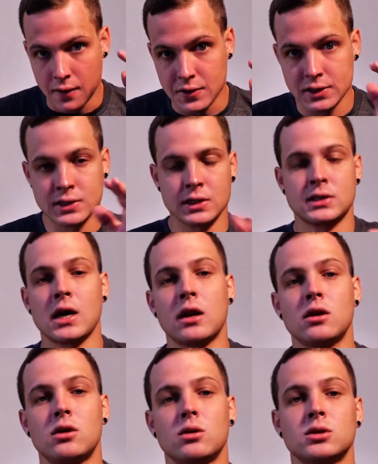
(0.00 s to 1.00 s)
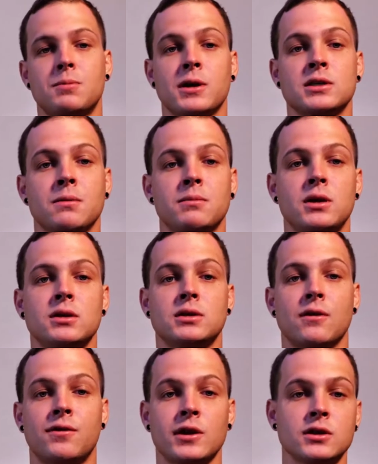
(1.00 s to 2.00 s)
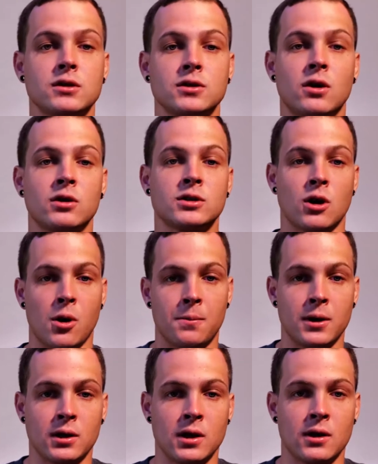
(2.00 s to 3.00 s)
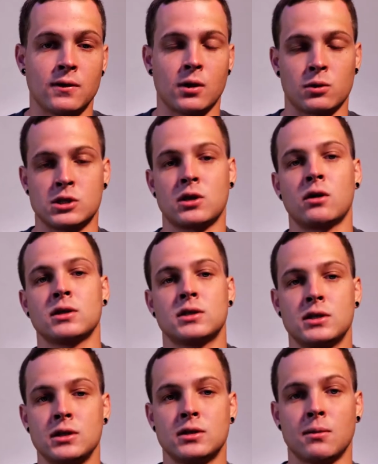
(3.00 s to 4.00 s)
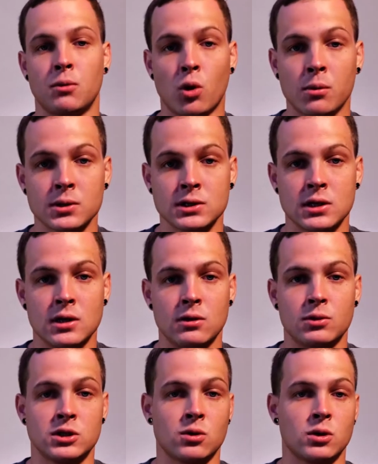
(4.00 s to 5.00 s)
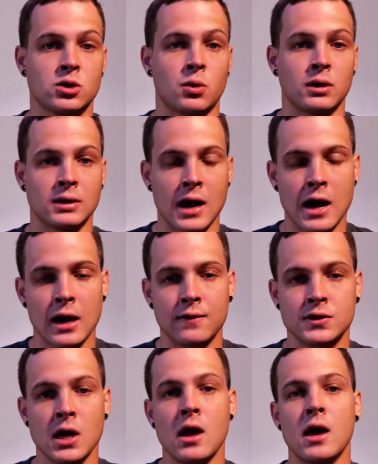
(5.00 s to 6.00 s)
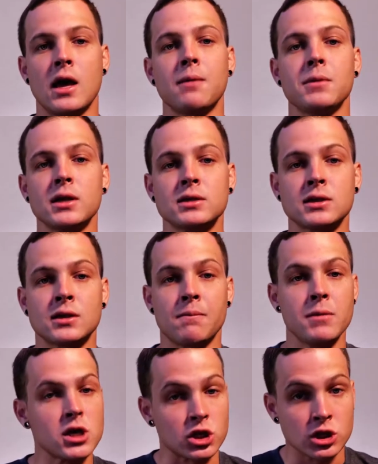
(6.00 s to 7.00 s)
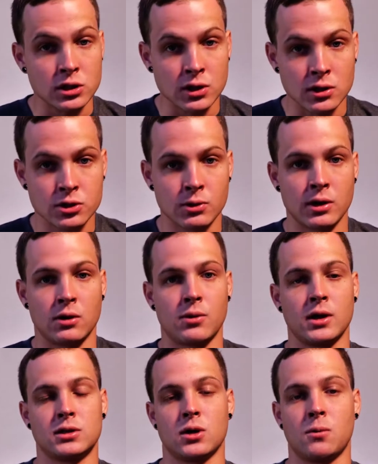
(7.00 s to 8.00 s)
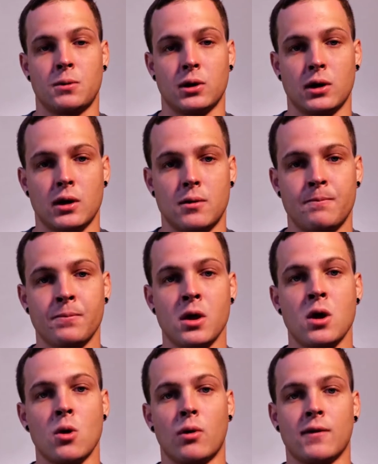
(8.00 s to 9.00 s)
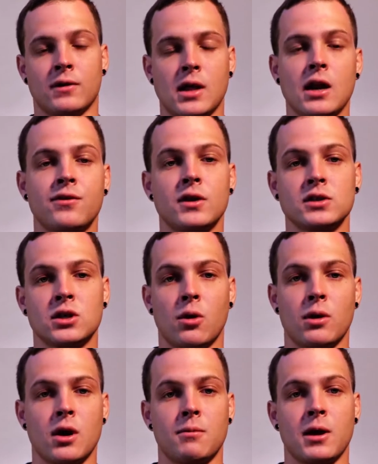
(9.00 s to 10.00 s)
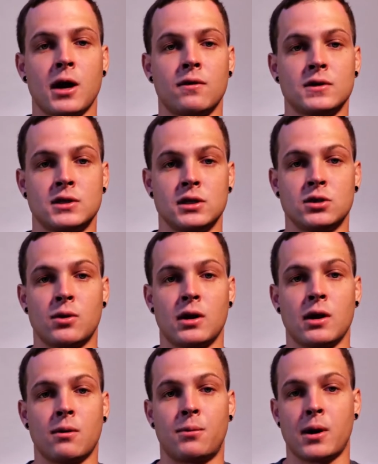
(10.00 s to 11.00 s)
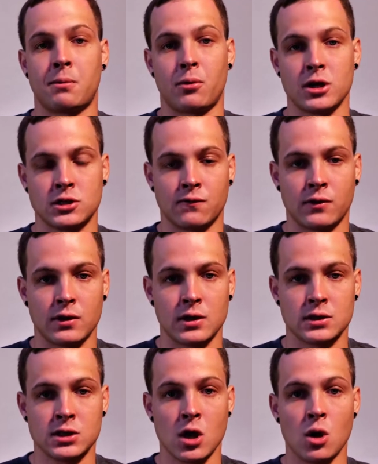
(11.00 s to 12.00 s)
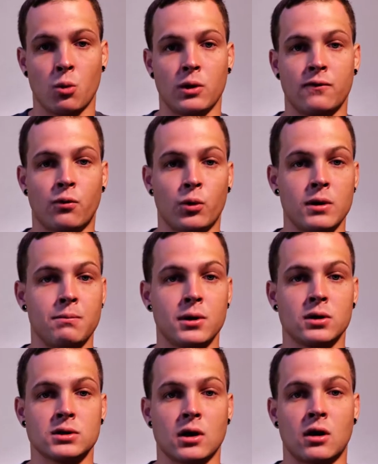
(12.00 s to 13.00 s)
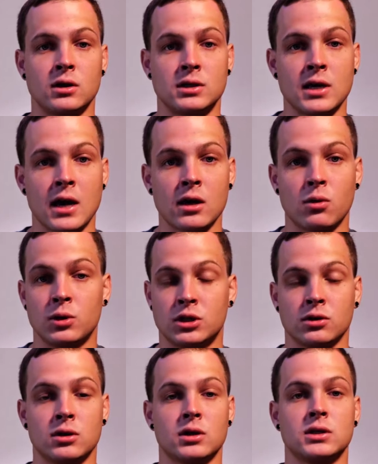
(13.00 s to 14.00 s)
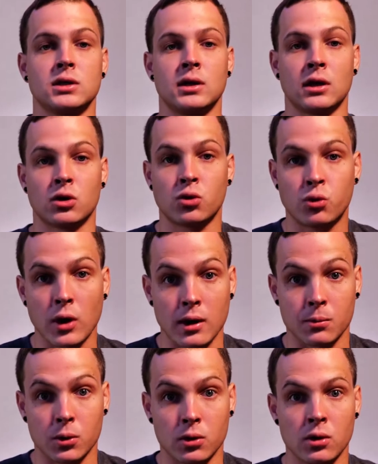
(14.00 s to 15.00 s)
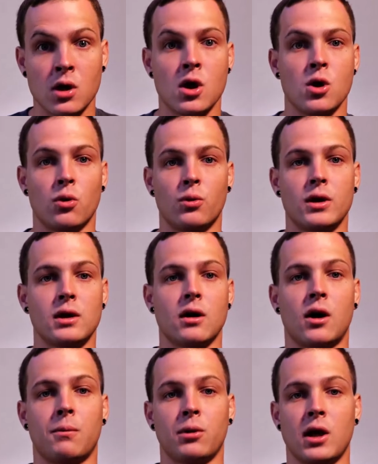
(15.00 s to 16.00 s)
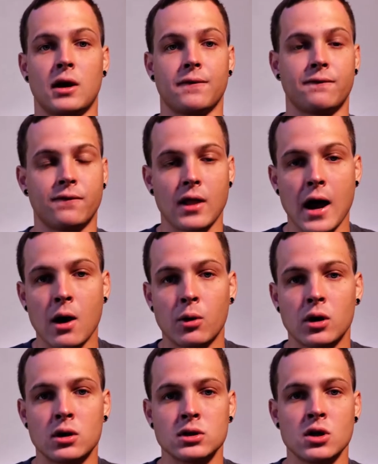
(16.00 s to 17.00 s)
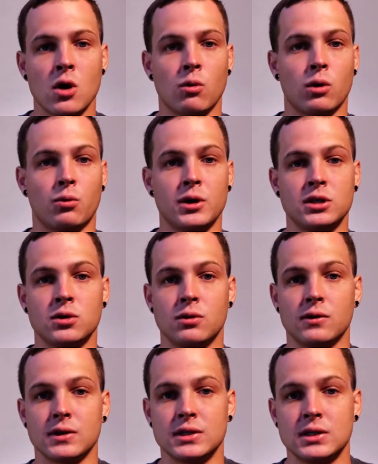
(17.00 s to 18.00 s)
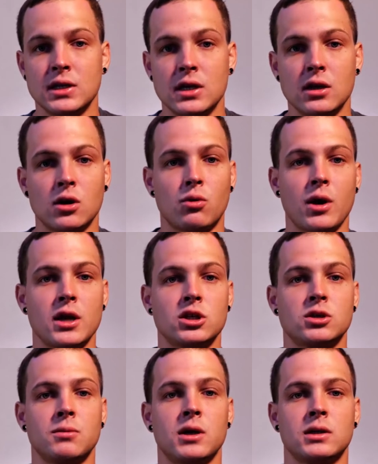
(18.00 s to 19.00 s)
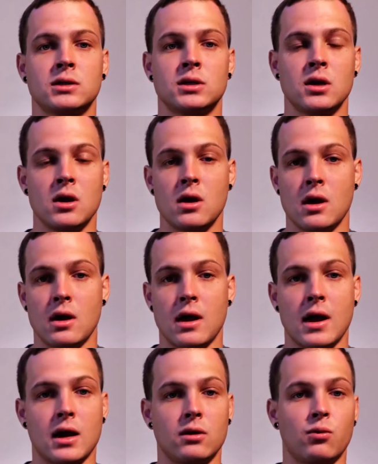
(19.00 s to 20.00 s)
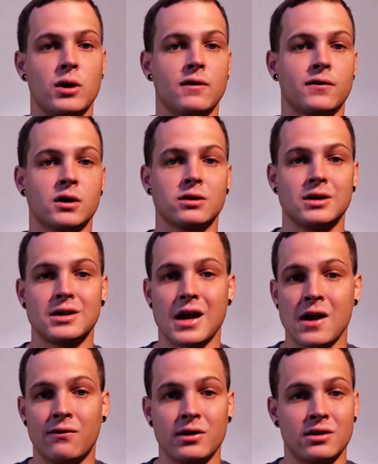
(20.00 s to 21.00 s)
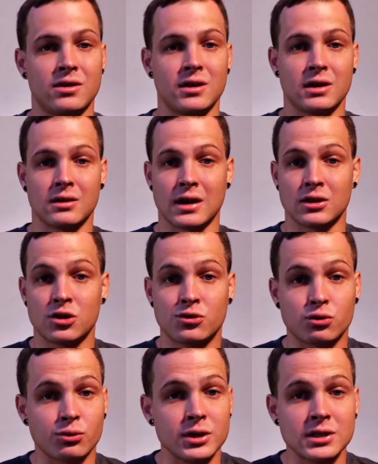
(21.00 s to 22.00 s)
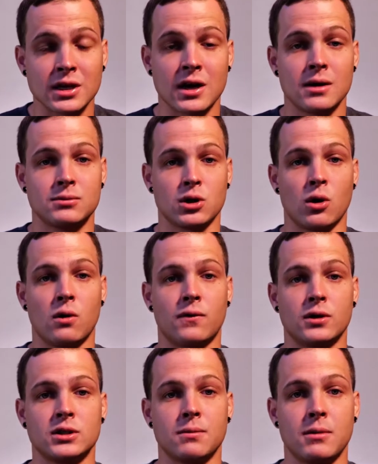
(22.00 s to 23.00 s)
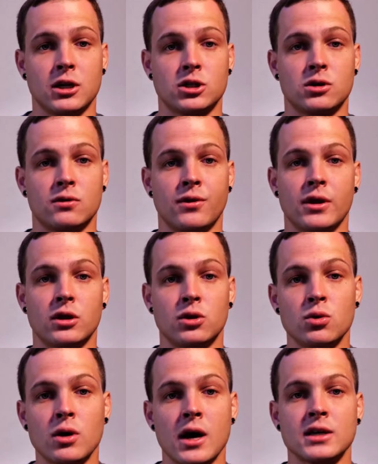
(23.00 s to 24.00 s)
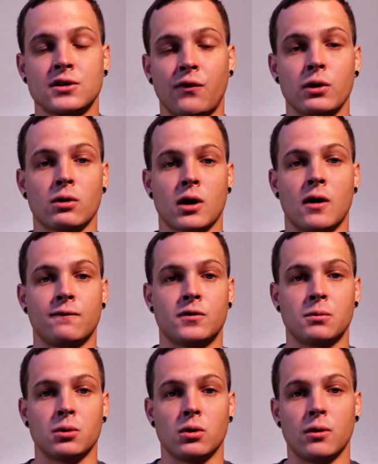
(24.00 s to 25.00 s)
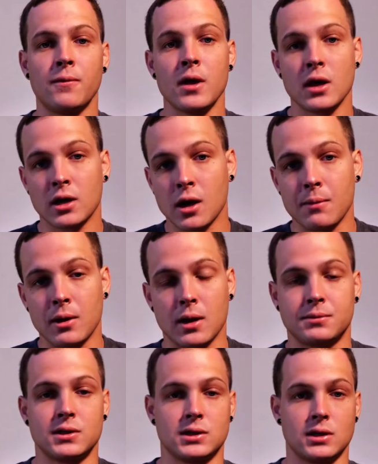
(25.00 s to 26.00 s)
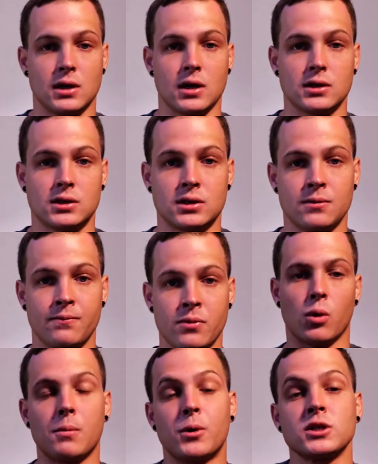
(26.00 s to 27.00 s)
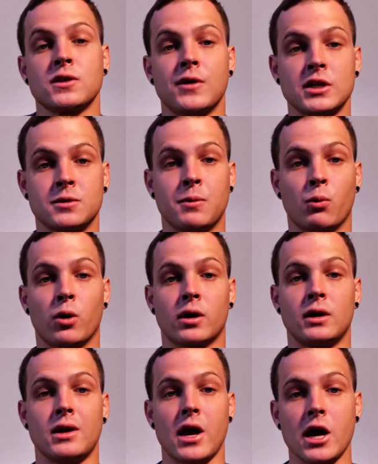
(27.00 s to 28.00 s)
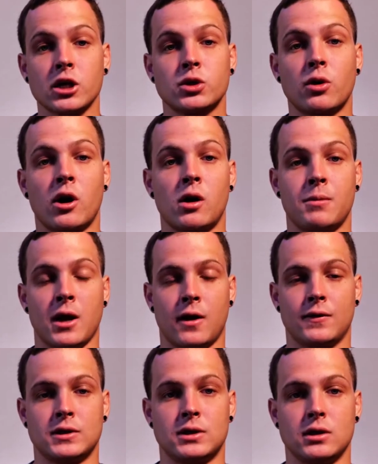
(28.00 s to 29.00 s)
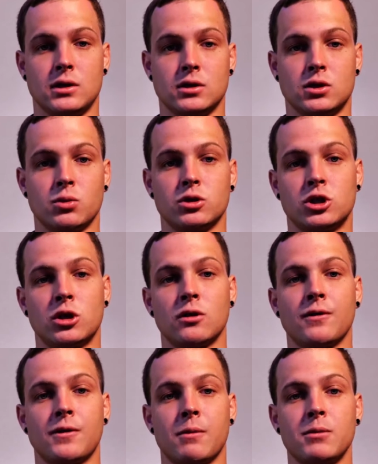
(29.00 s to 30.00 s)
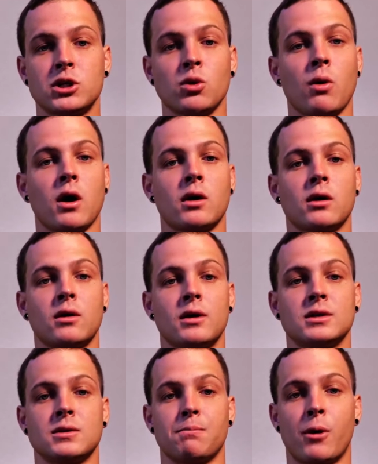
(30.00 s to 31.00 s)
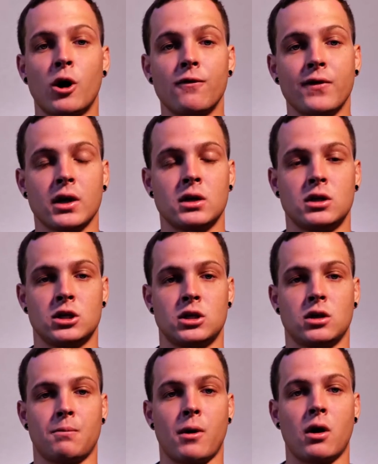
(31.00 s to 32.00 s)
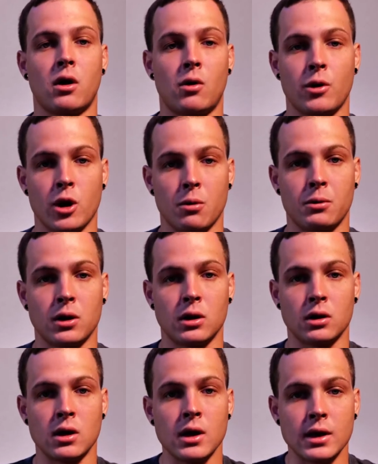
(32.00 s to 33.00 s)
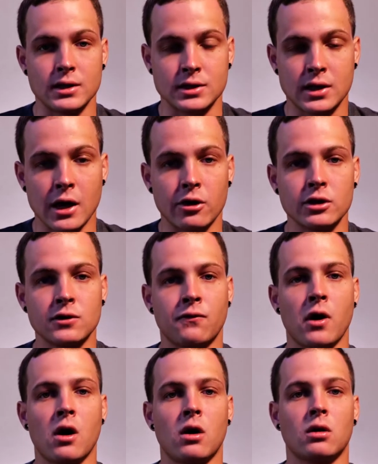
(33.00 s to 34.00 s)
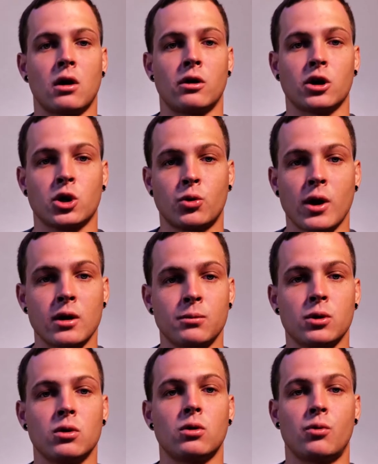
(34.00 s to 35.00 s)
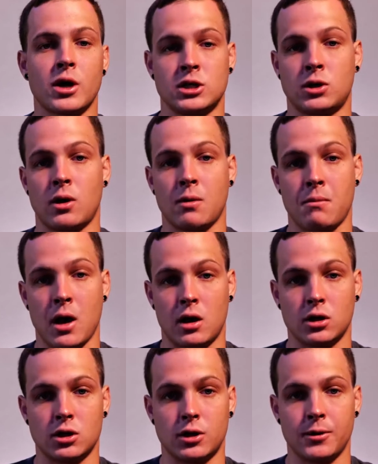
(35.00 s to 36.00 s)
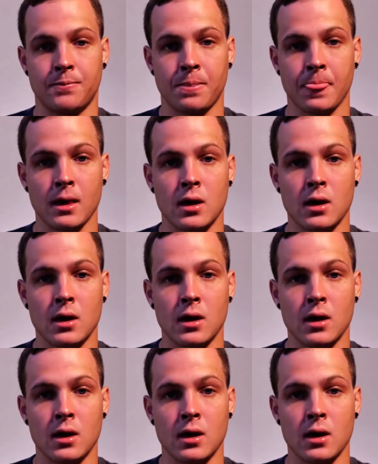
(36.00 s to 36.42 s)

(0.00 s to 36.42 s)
And this is exciting news because it means that things are starting to open again, that we're starting to see some normalcy restored to our lives, and it means that the Mish is also getting ready to open again. We have a lot of things going on behind the scenes right now in preparation for this. We've rebuilt our deck, which looks incredible. We are planting flowers, we're redoing the seating arrangement, and we have cleaned everything like three times over to make sure that you guys feel comfortable coming up to see us. One person that has been working extra hard behind the scenes to ensure that the Mishawaka is in perfect condition upon our reopening is Gary Duvall, our incredible restaurant manager.